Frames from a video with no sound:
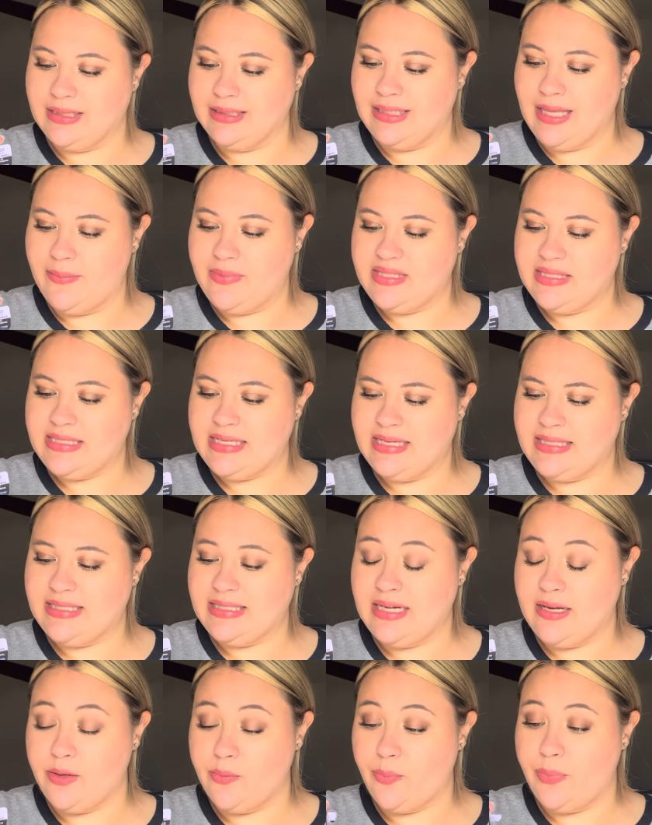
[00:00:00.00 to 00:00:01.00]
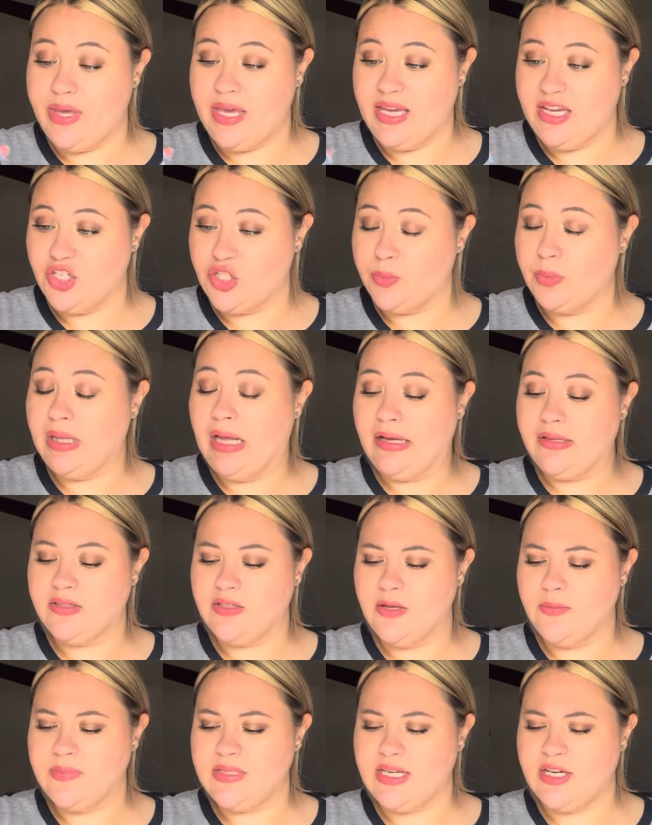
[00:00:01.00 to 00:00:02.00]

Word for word: lemon zest, and peach blossoms.